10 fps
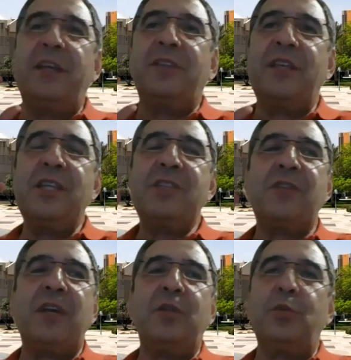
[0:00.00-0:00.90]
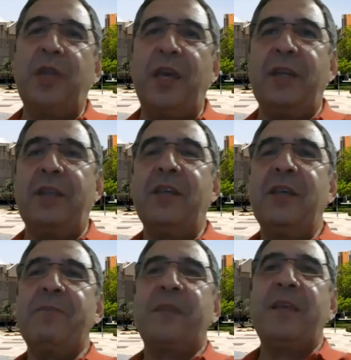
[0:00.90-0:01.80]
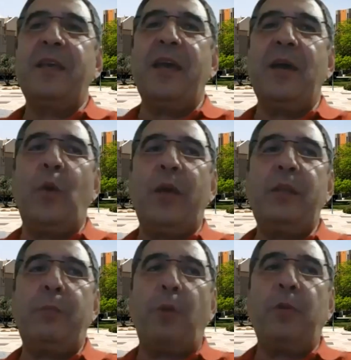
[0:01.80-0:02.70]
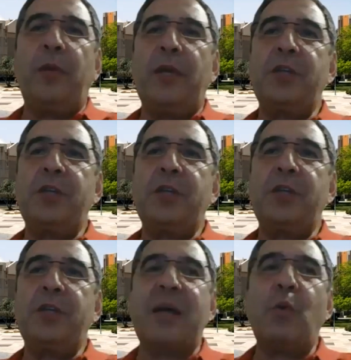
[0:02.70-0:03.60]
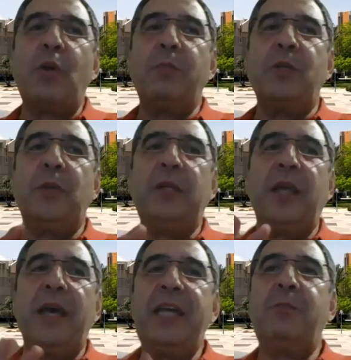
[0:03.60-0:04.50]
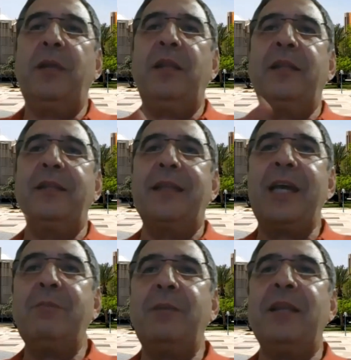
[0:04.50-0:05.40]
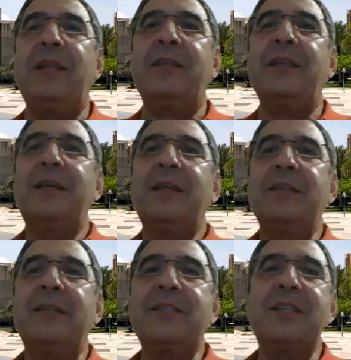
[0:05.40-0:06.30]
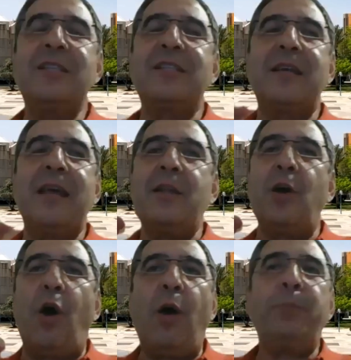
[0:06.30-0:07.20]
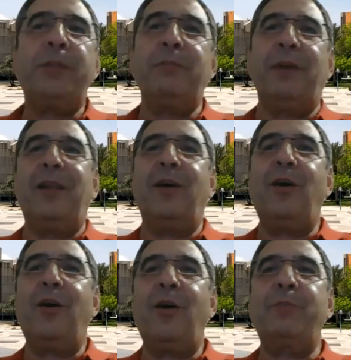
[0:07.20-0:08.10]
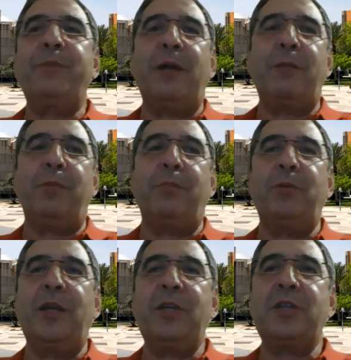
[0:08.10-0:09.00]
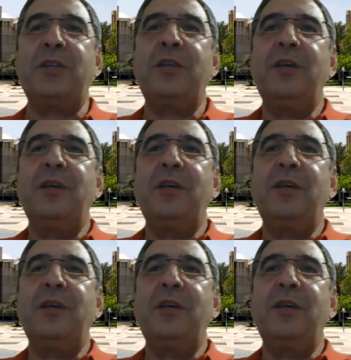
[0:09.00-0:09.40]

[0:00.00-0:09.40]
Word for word: that Israel today, uh, when the population is somewhere between 8 million, 9 million, this is an optimal, optimal population